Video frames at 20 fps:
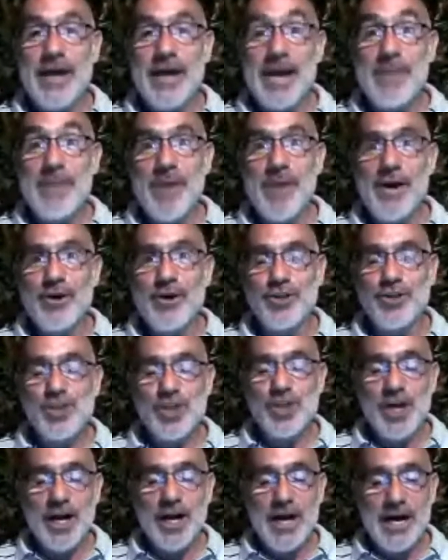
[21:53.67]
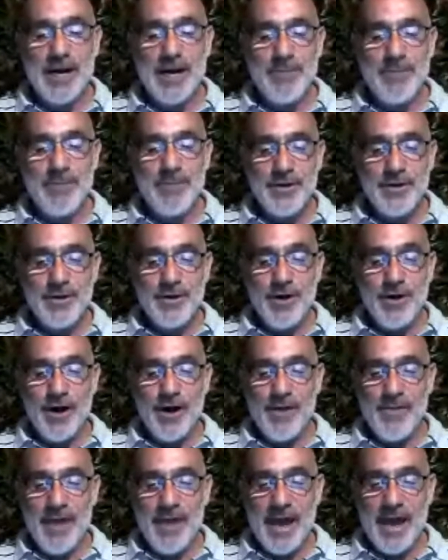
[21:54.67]
a better job
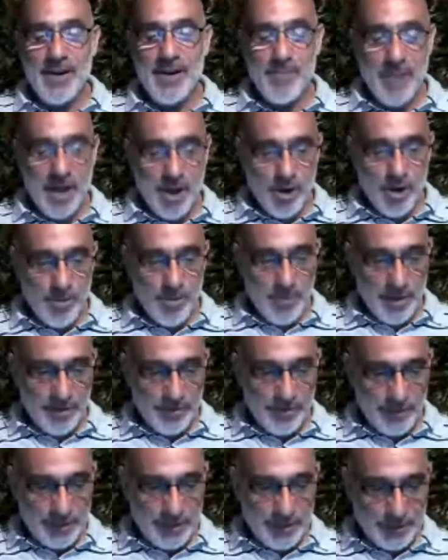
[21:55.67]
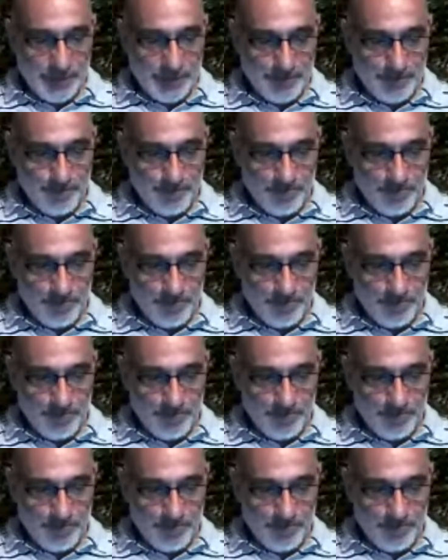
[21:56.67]
on that in my own business.